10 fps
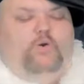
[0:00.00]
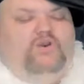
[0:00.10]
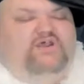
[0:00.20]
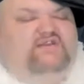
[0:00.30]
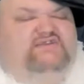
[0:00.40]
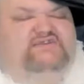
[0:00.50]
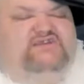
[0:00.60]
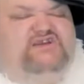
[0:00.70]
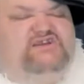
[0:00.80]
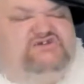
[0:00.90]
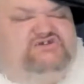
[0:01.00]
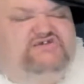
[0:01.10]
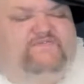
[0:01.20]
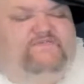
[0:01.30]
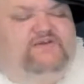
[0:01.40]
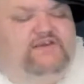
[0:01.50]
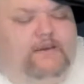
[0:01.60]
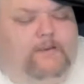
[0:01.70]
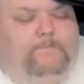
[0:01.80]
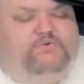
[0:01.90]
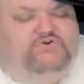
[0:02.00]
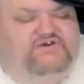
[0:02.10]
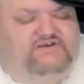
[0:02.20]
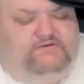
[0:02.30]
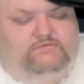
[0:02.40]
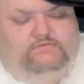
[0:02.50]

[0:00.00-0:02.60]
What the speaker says: of delicious vanilla pudding.